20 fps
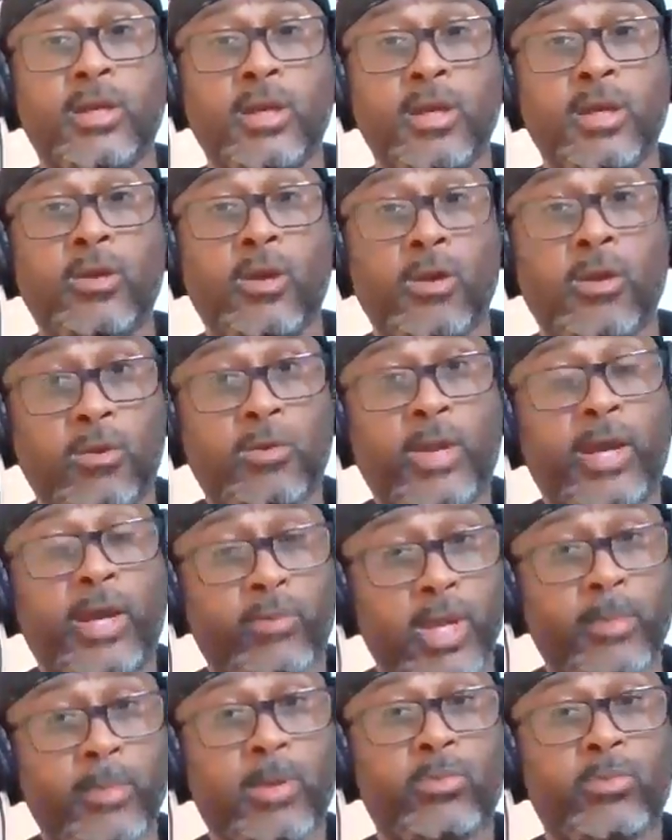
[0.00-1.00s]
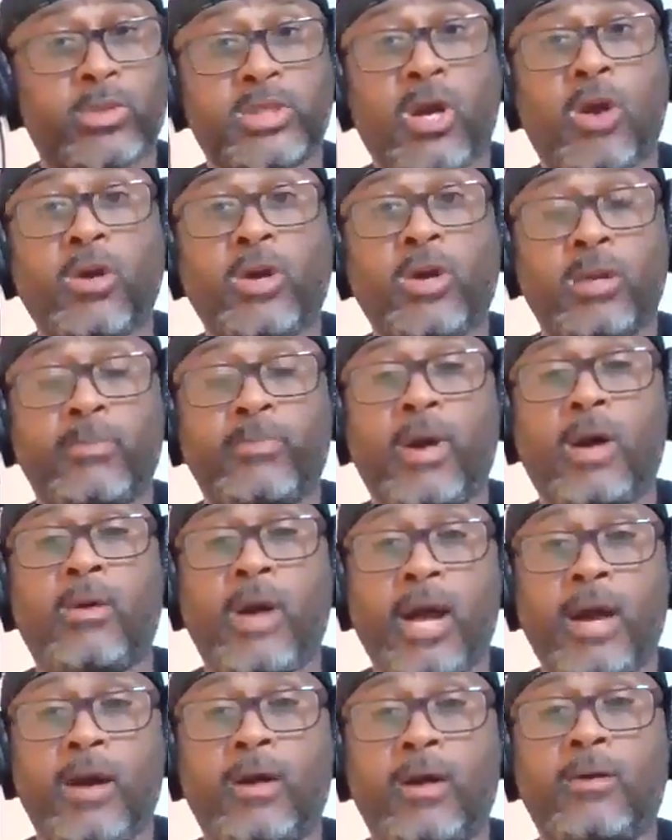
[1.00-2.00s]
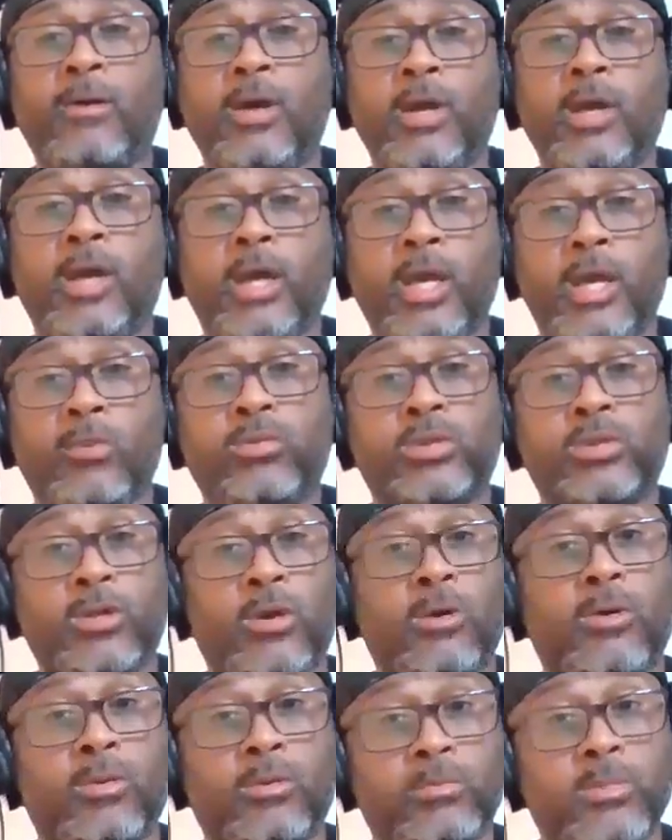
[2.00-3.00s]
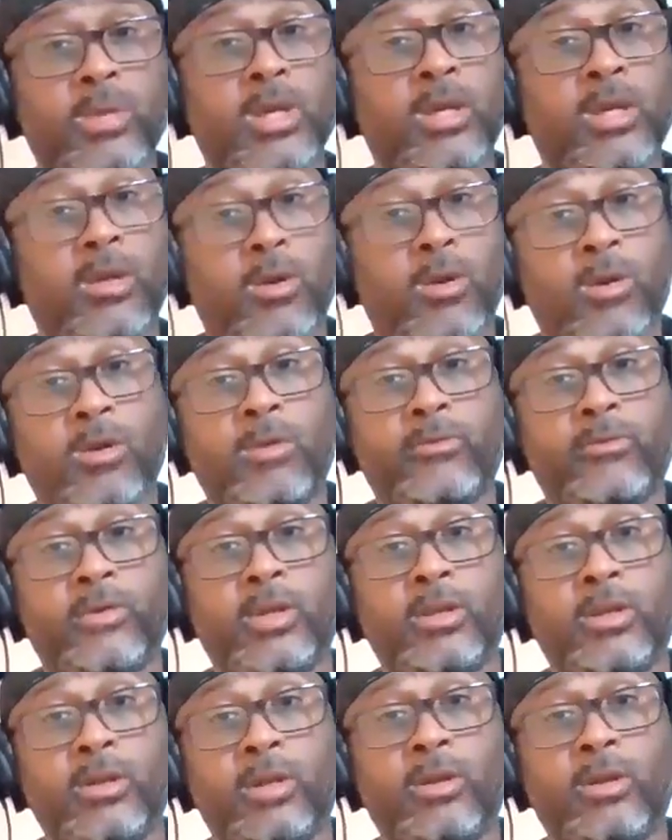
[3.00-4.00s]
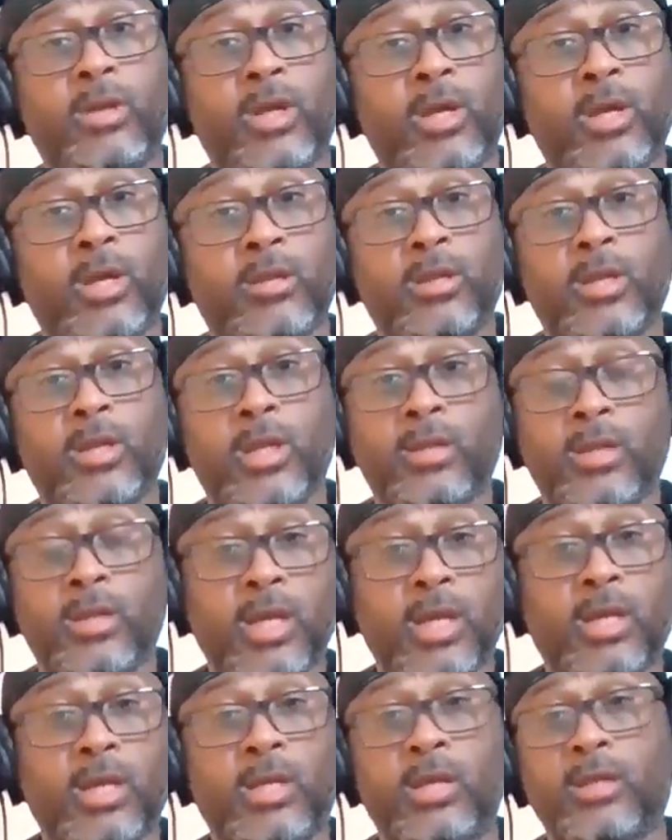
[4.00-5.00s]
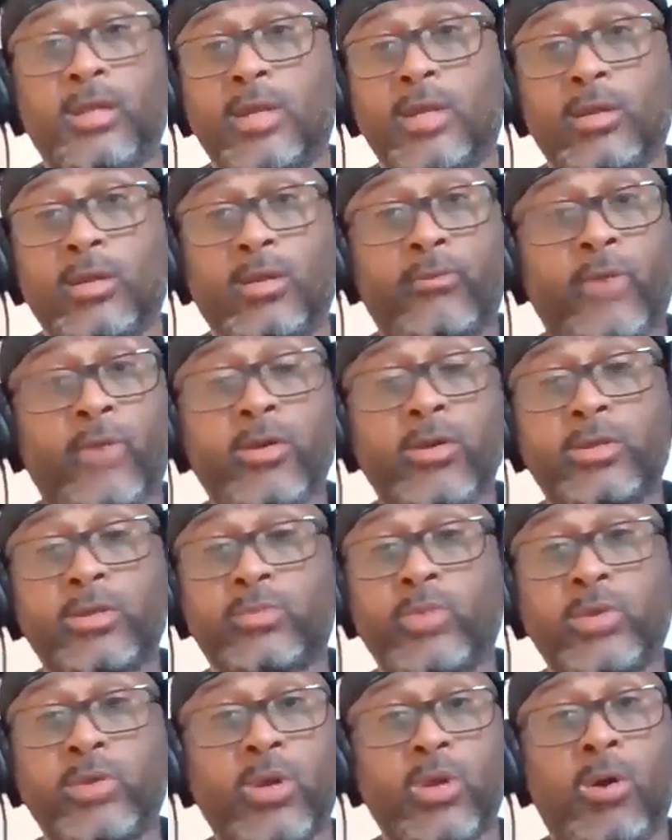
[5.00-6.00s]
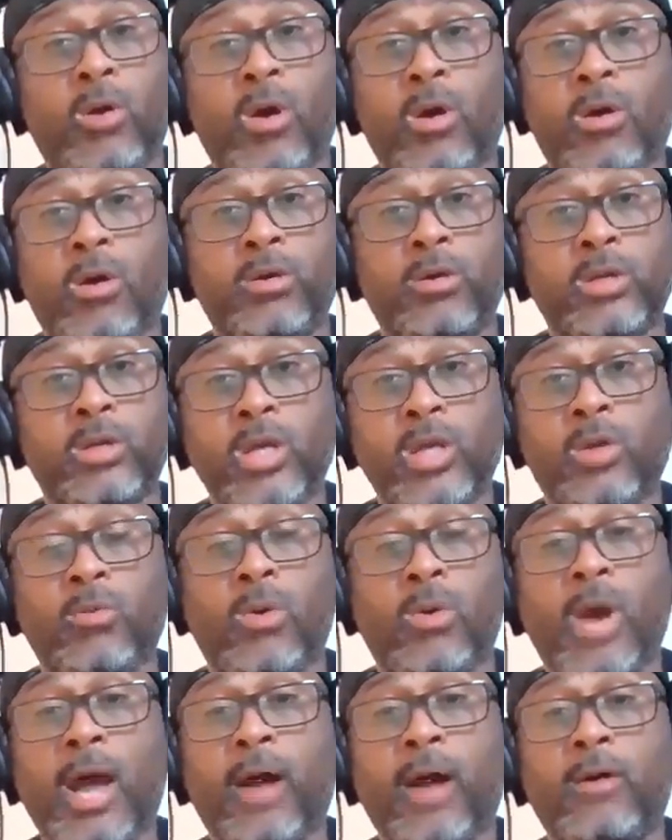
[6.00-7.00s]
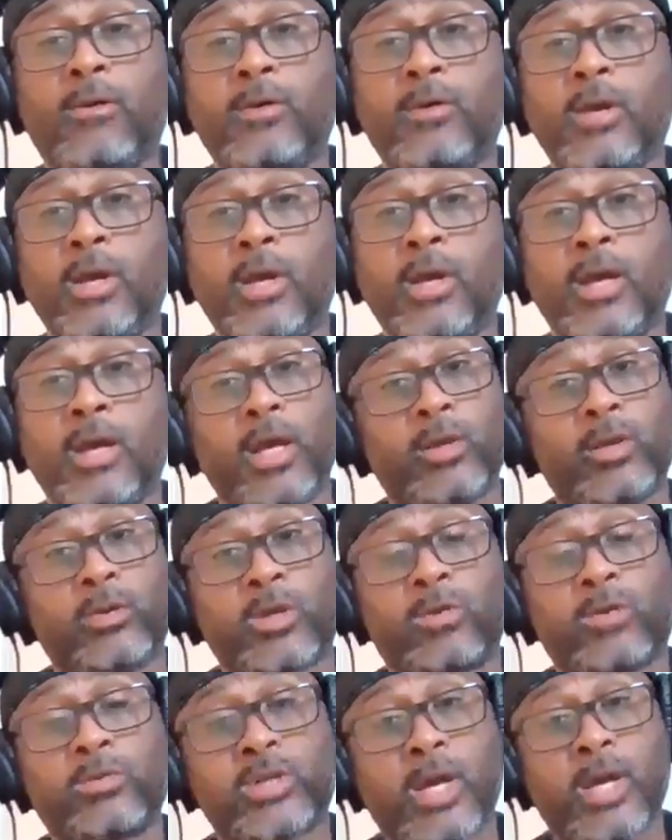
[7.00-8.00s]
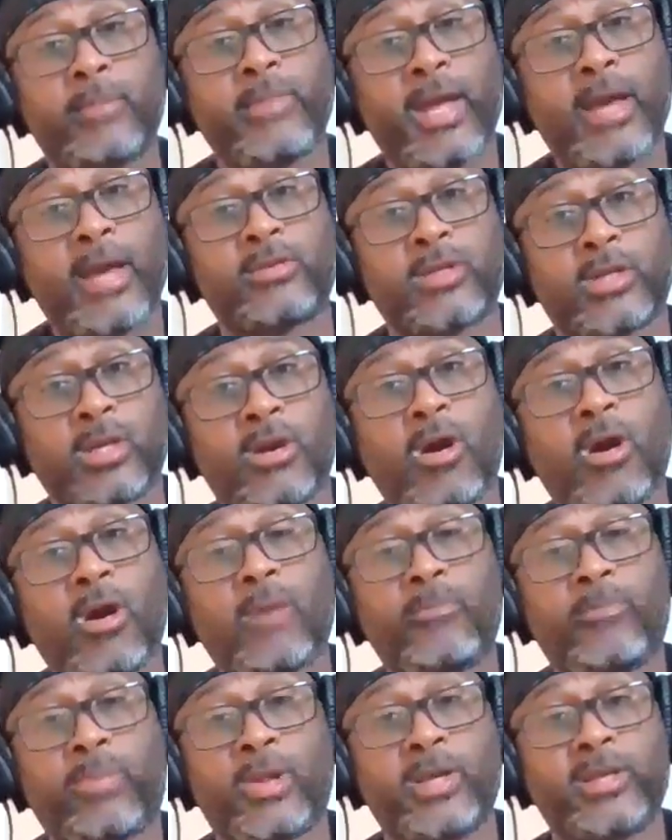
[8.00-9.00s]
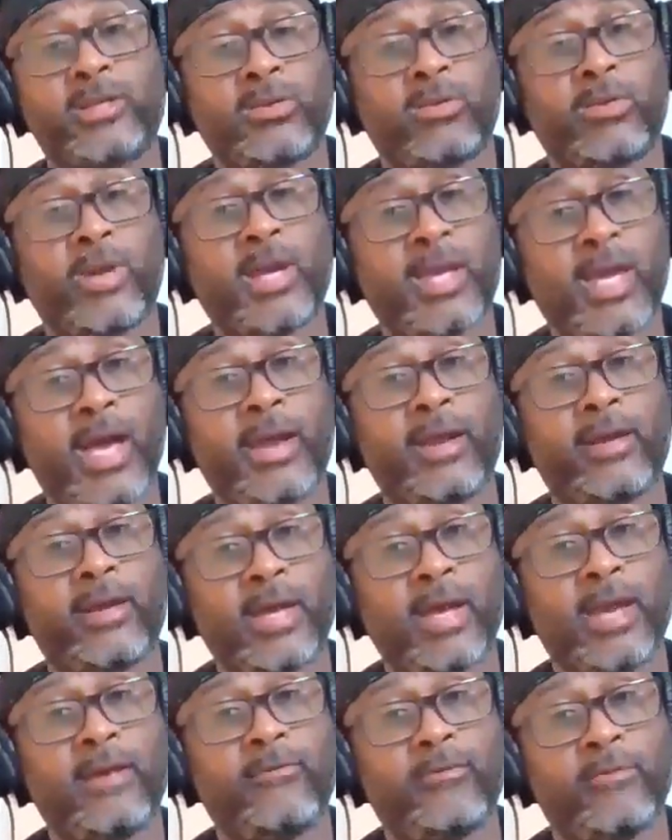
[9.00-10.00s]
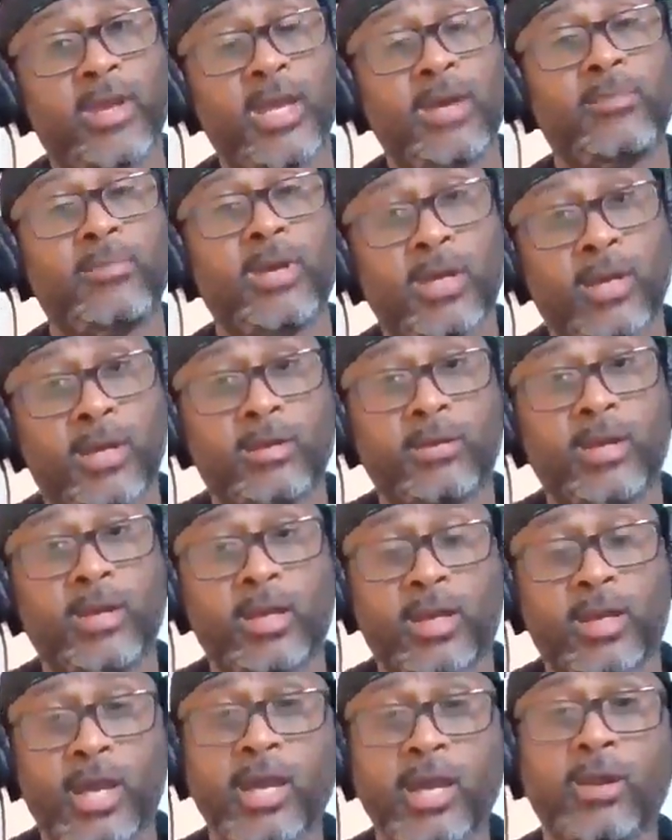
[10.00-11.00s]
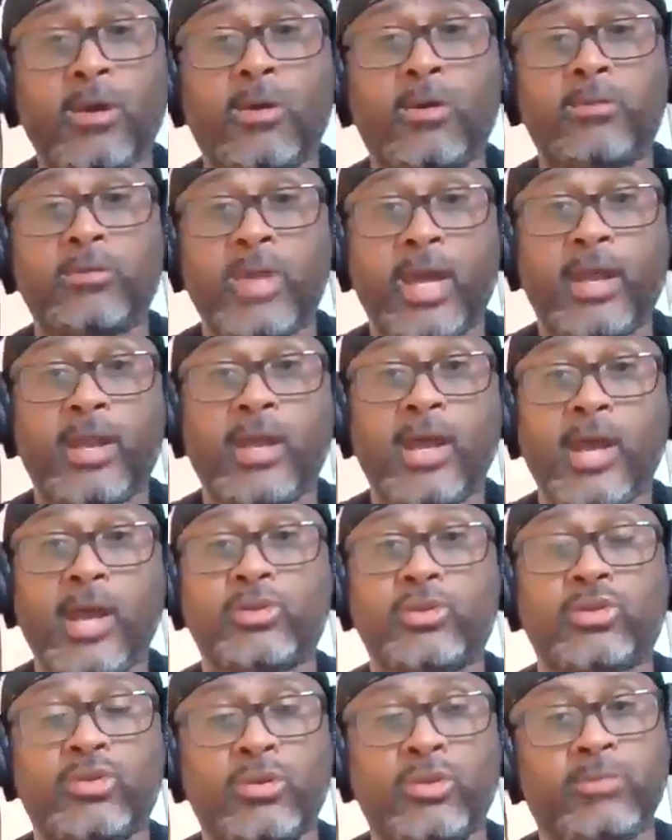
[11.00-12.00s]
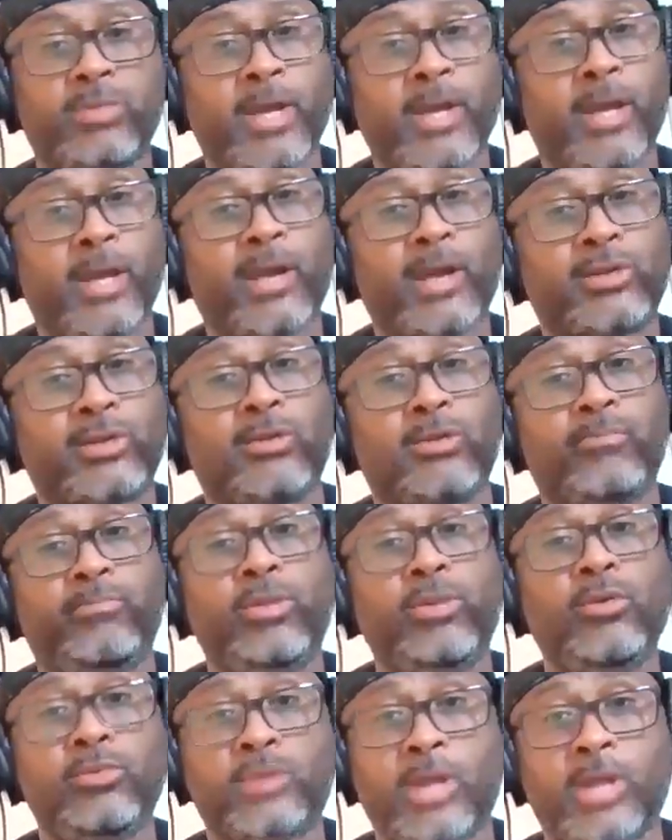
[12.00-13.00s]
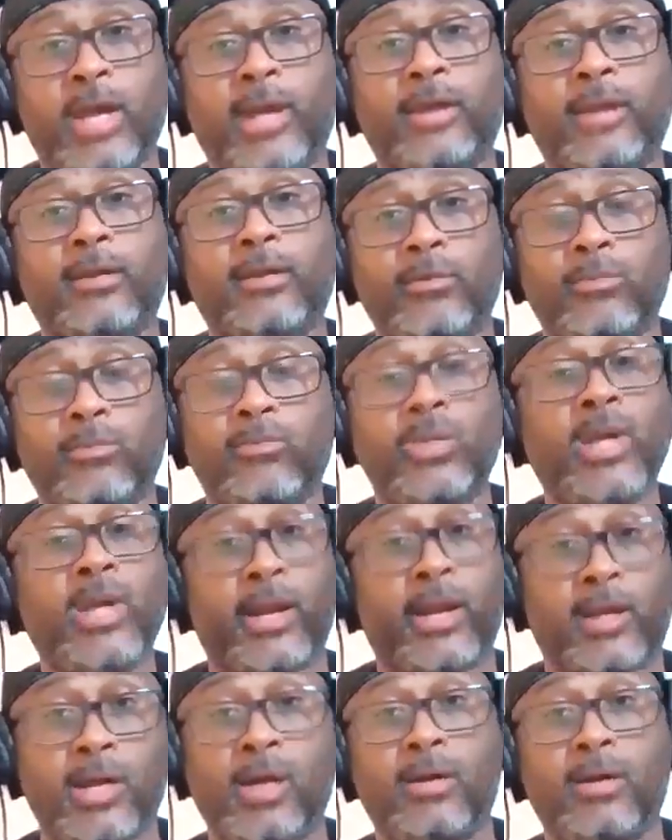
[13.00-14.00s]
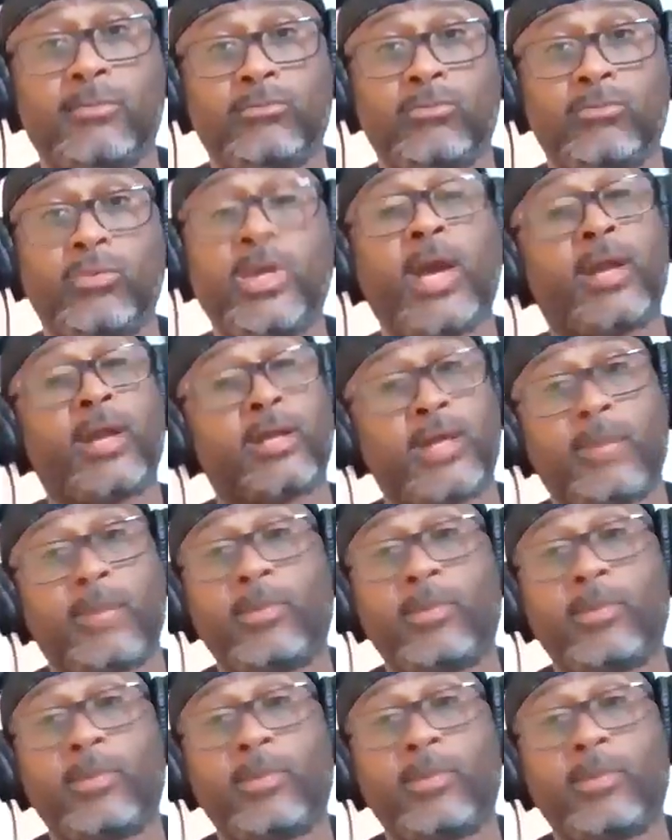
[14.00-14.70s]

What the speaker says: You know, like Emmett was talking about how it was going me, Irvin, and Nick and Lavertis, we was going to all equal out. It was going to come down to the guard play. So that kind of gave Emmett and Cato that extra boost. Like, we got to come. We got to come.